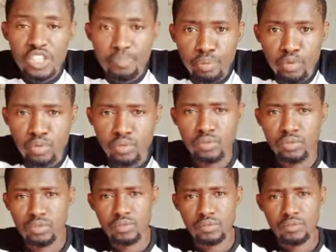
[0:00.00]

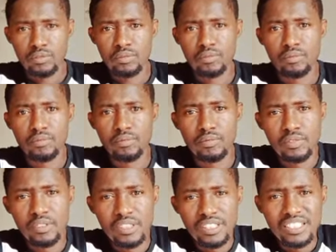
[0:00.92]
contribute.
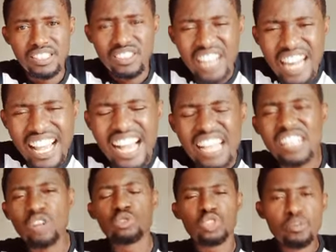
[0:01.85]
Try
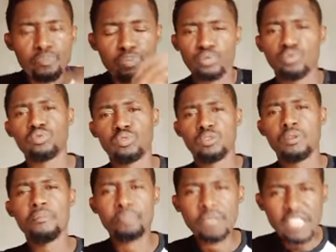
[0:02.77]
and contribute.
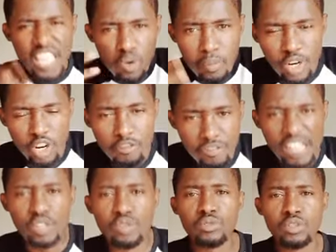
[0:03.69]
Be a woman
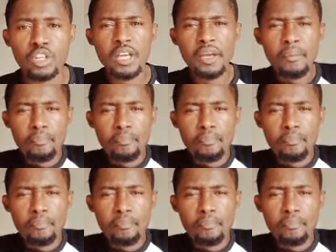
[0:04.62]
of value.